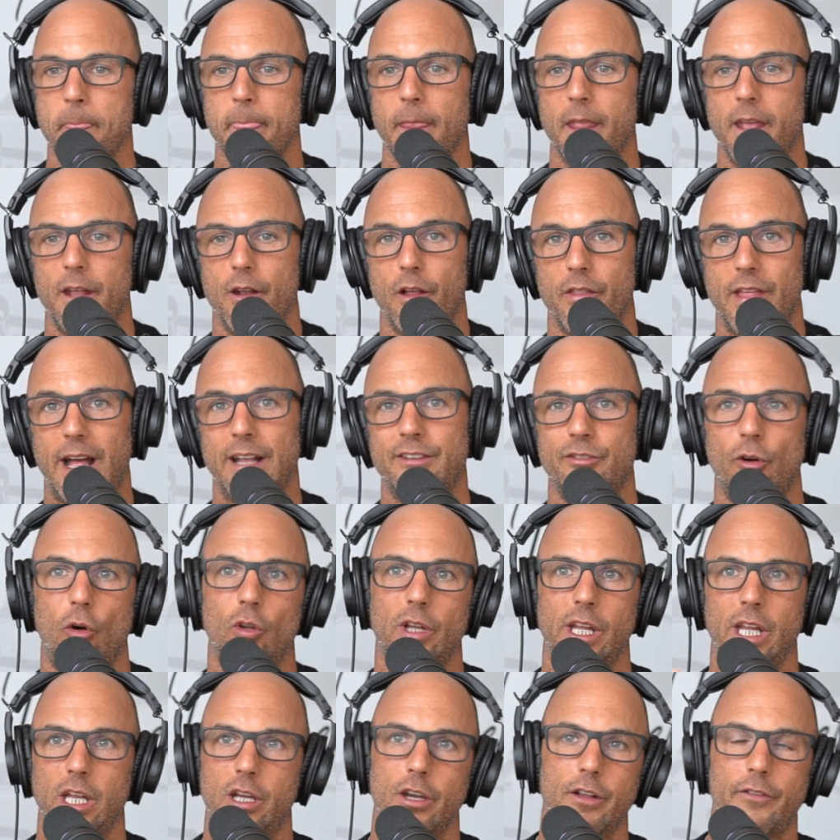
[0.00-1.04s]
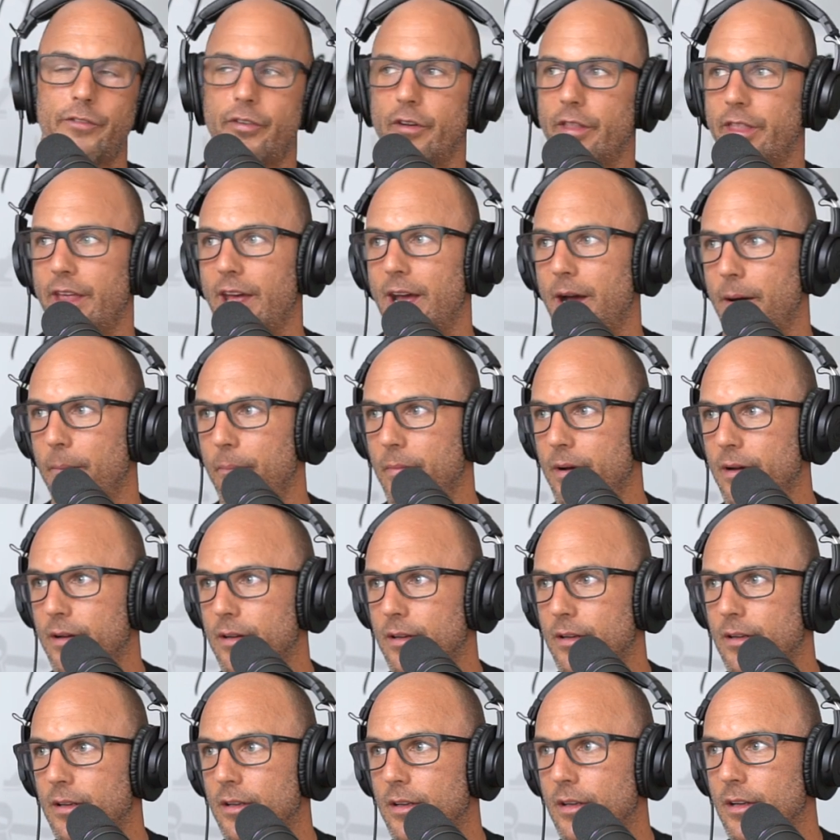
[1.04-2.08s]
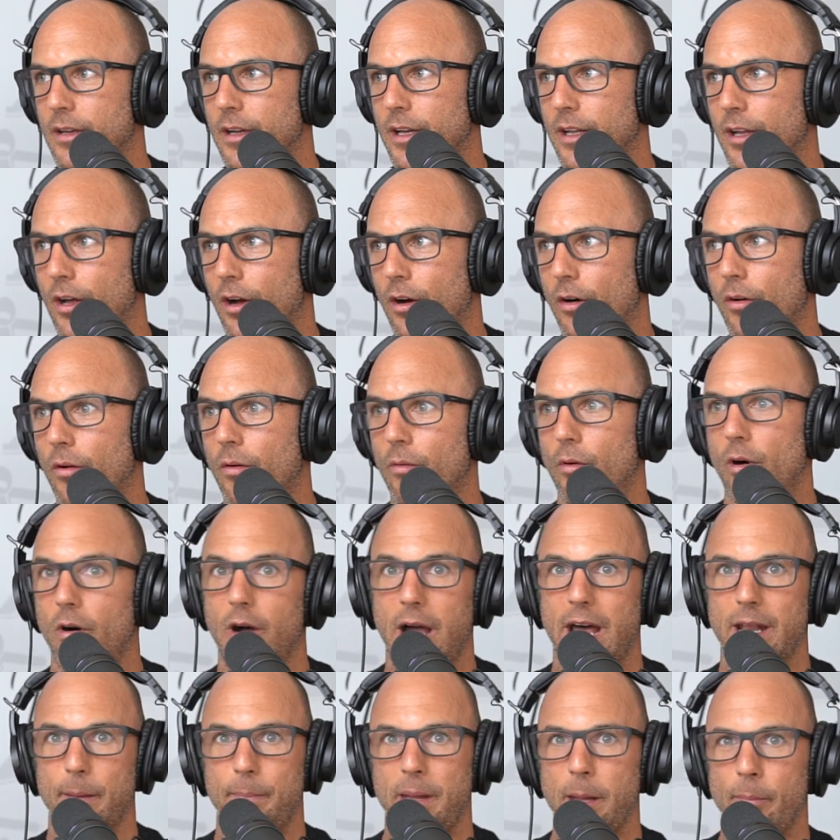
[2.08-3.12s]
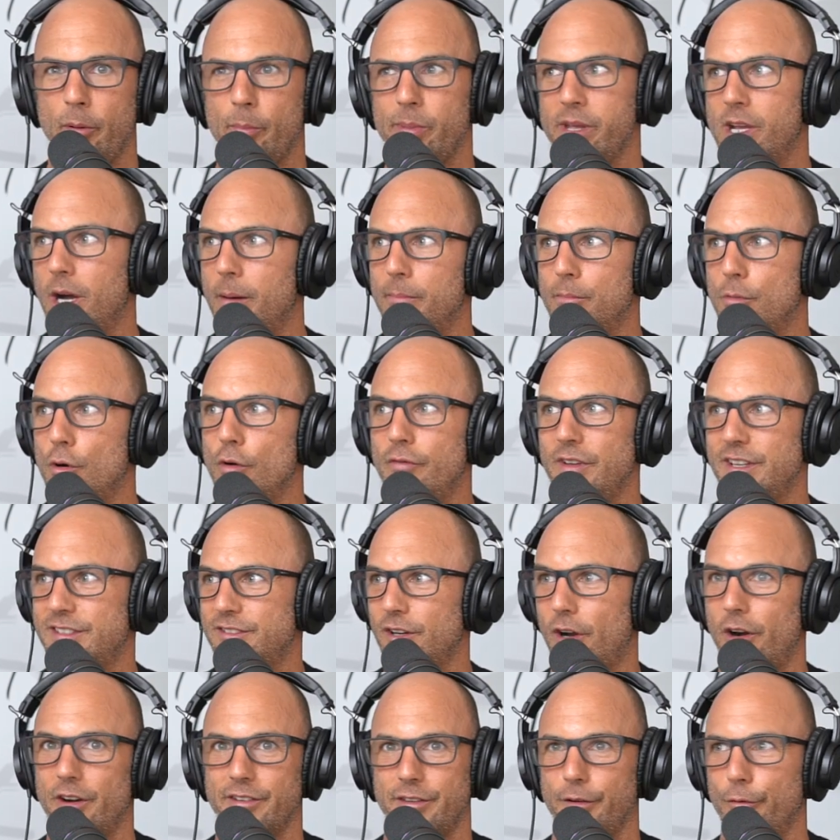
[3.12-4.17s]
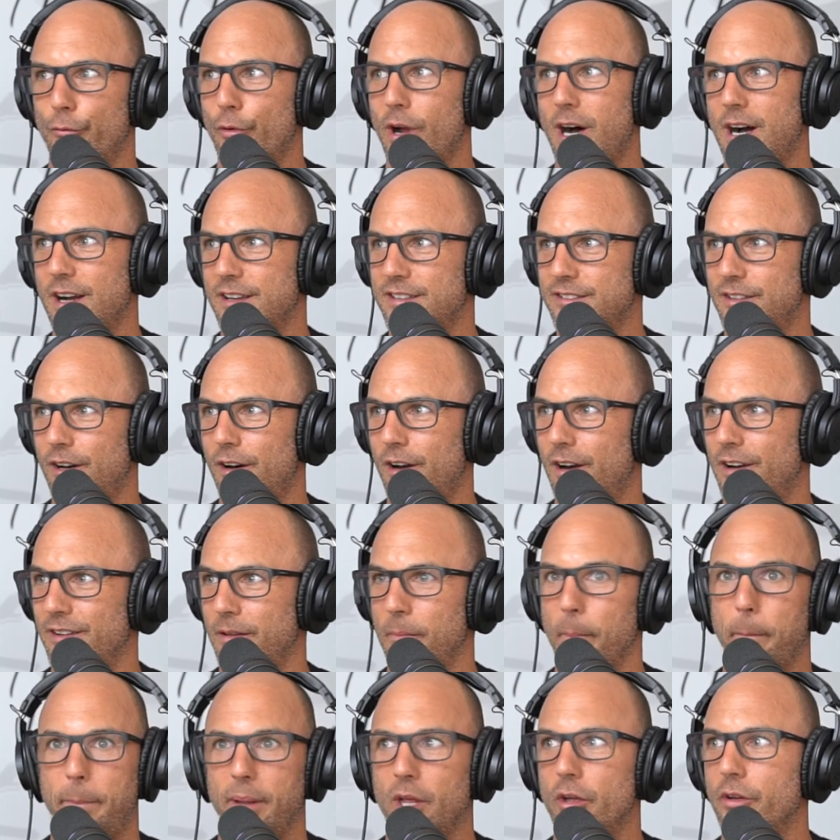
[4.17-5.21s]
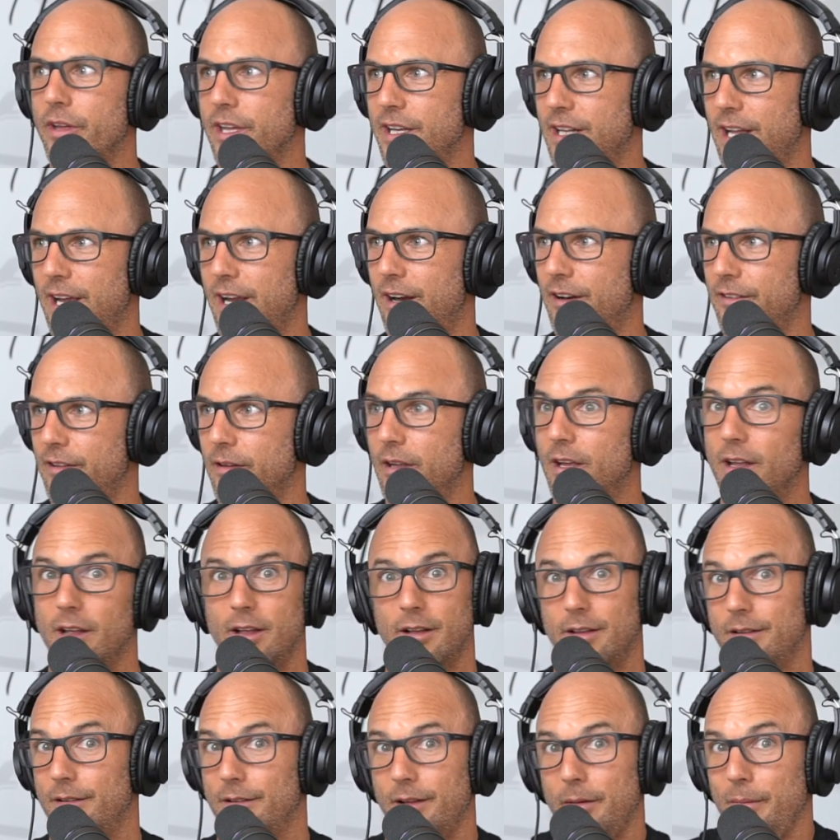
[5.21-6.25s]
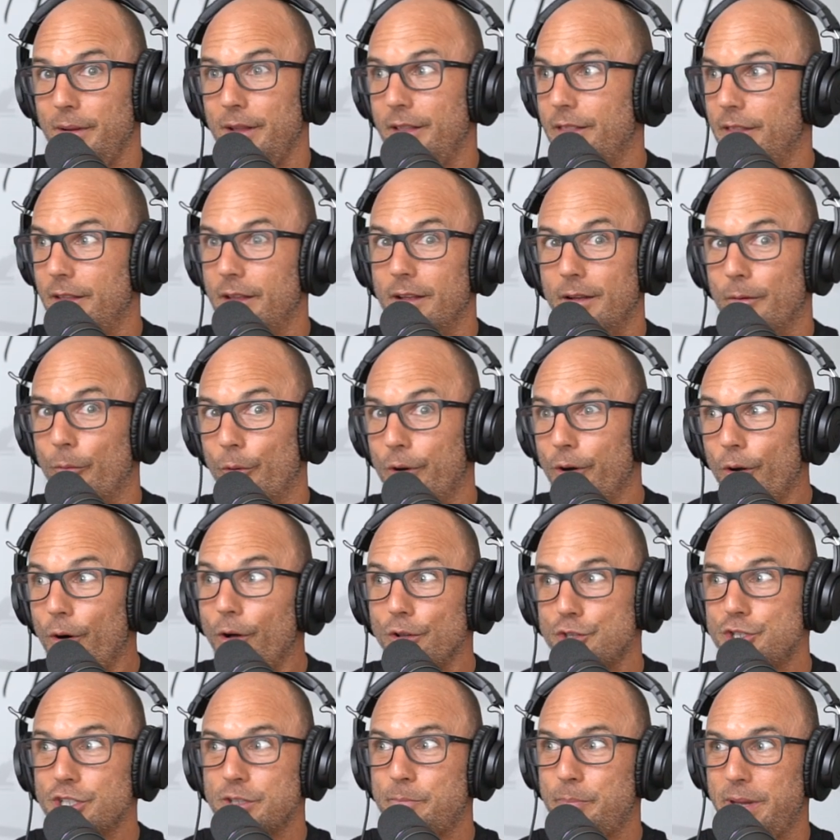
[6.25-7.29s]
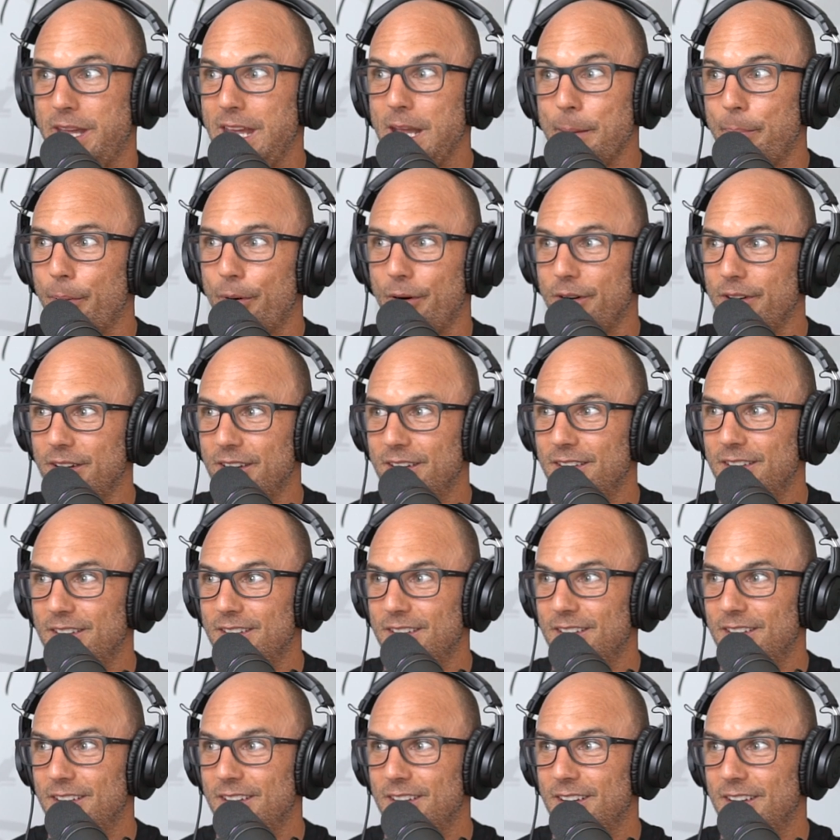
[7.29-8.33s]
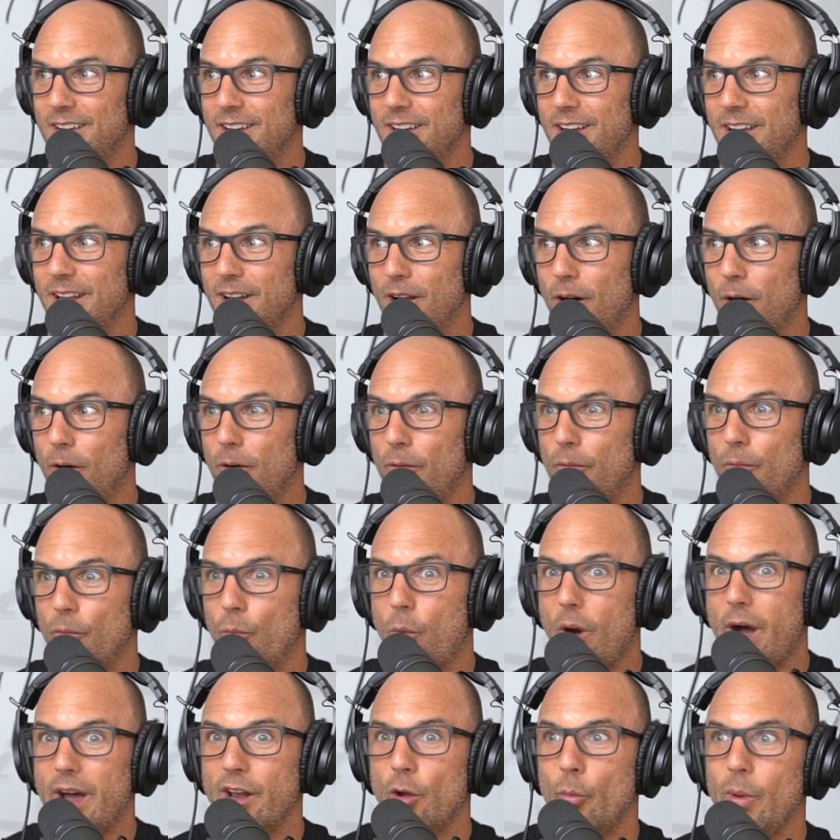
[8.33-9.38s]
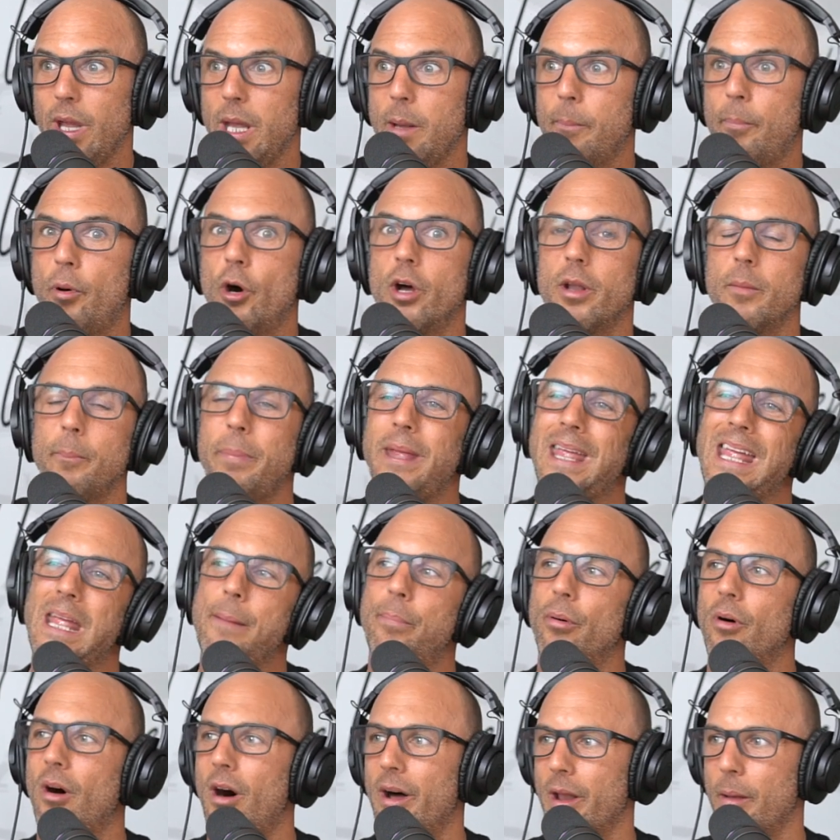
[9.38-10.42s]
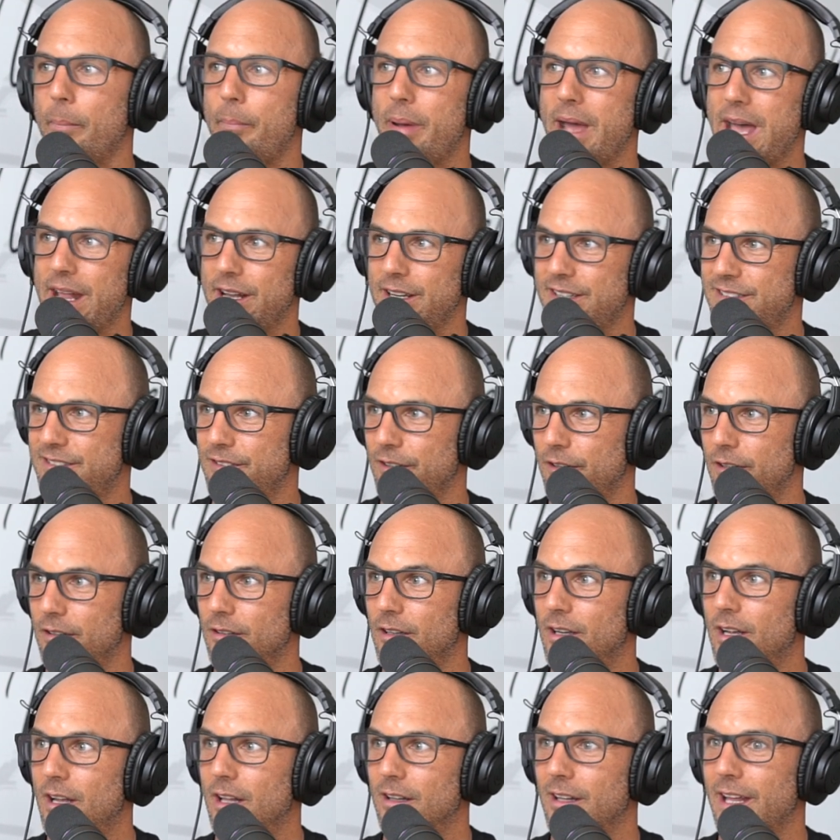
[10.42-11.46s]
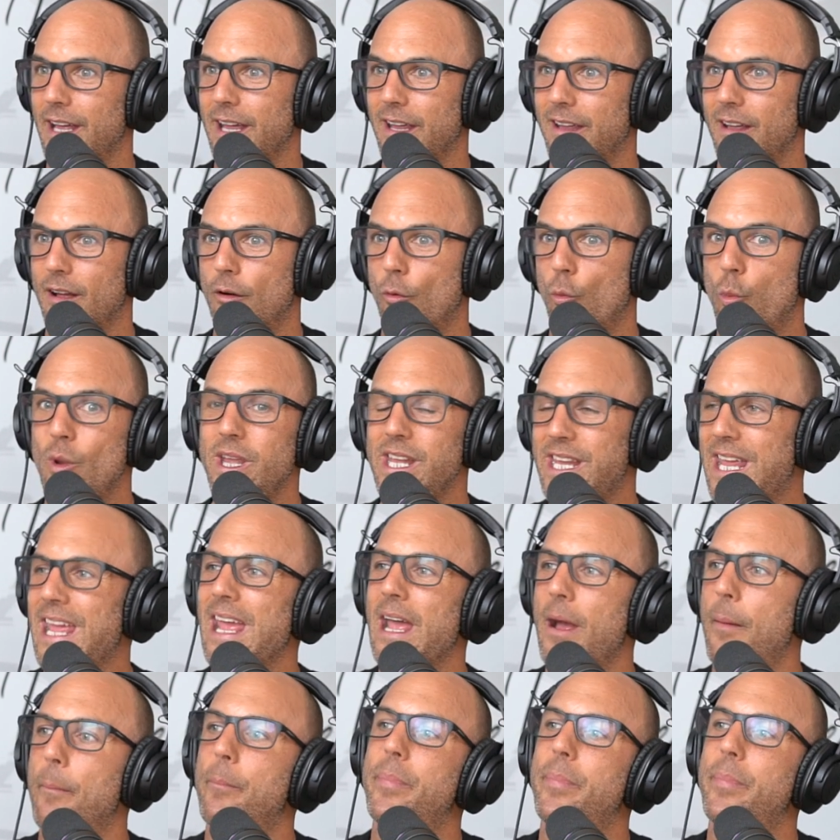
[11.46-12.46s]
You know, that's only good for them. You know, well, how do people become movie stars and rock stars and billionaires? I mean, we're all just people. You know, why do we put people on a pedestal like we can't